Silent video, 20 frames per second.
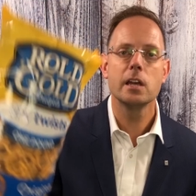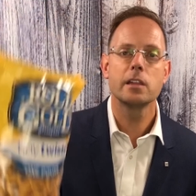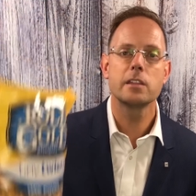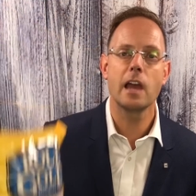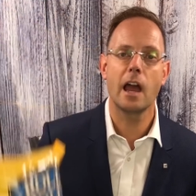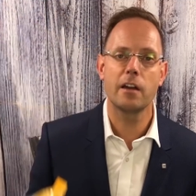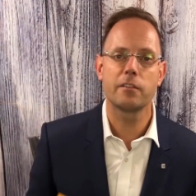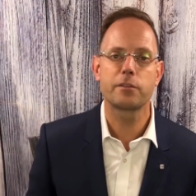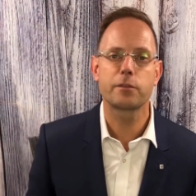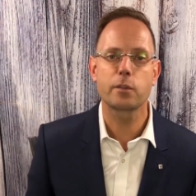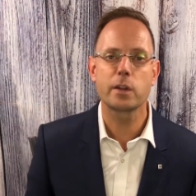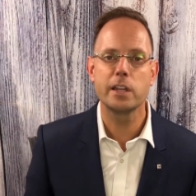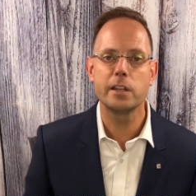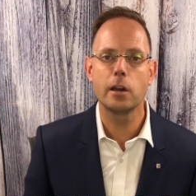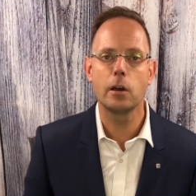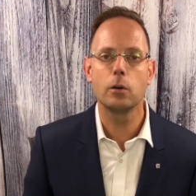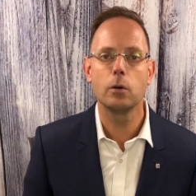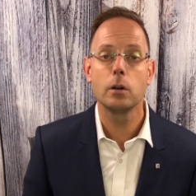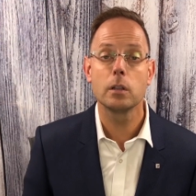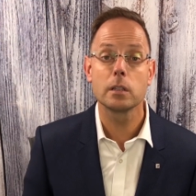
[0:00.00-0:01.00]
that
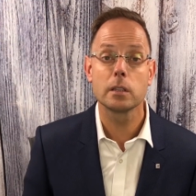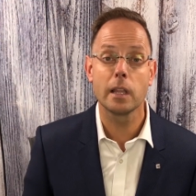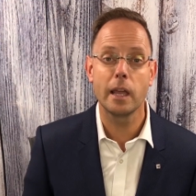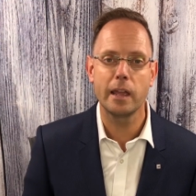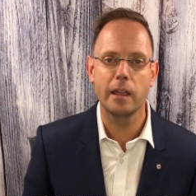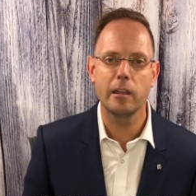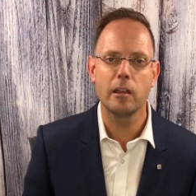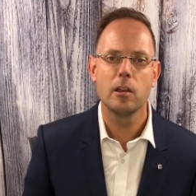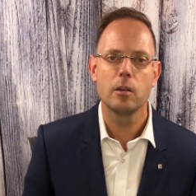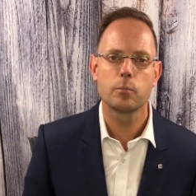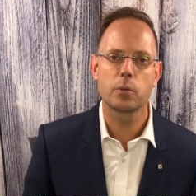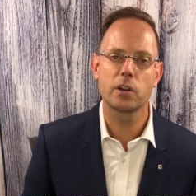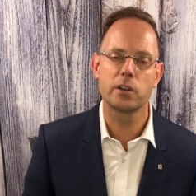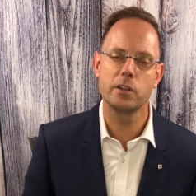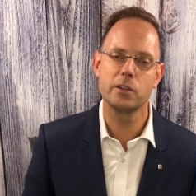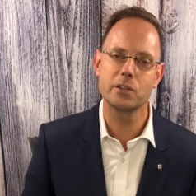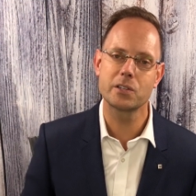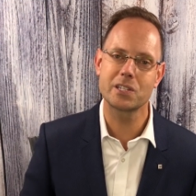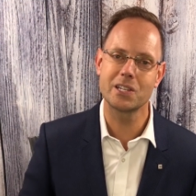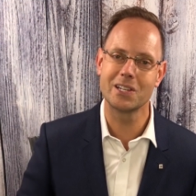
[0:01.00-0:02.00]
Frito-Lay
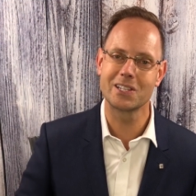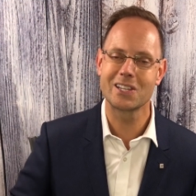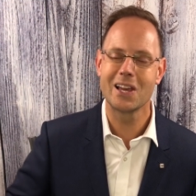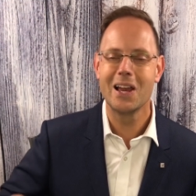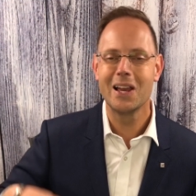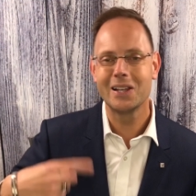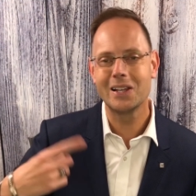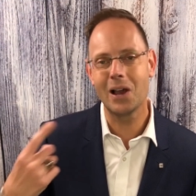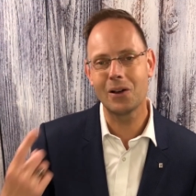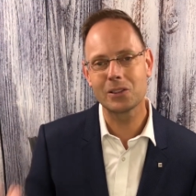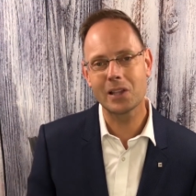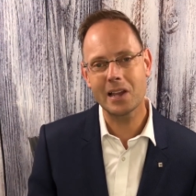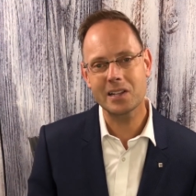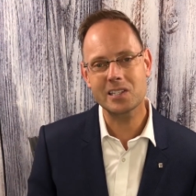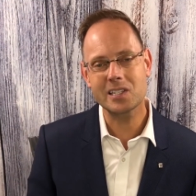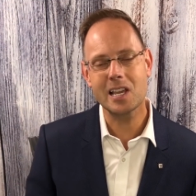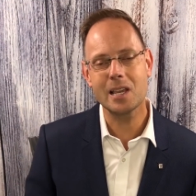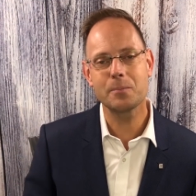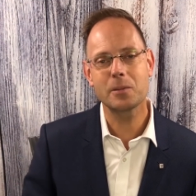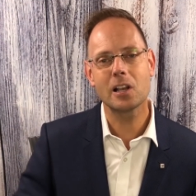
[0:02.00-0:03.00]
produces. Now let's
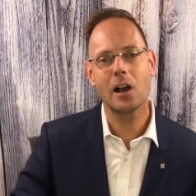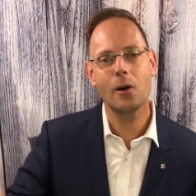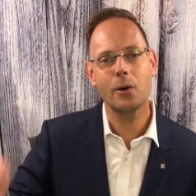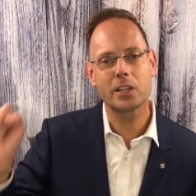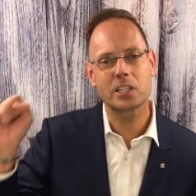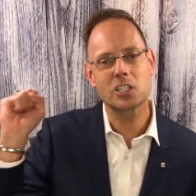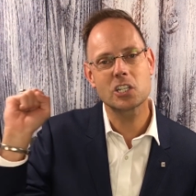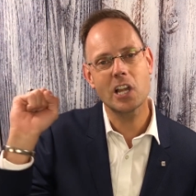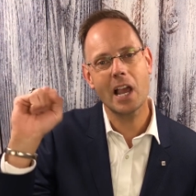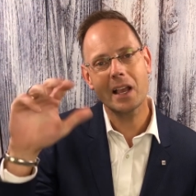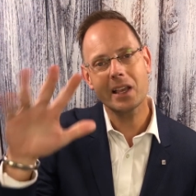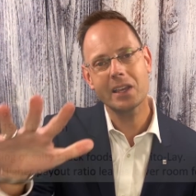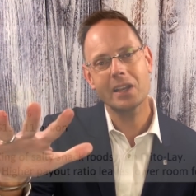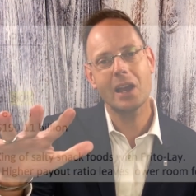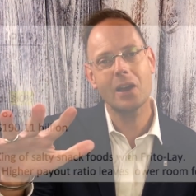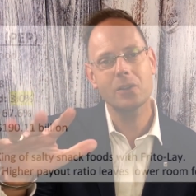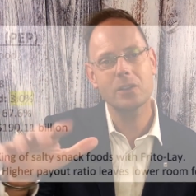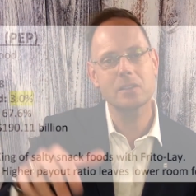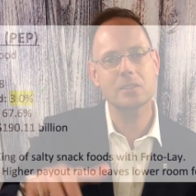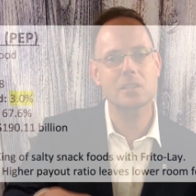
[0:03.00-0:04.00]
keep going. Check it
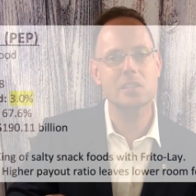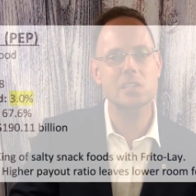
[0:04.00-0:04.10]
out on the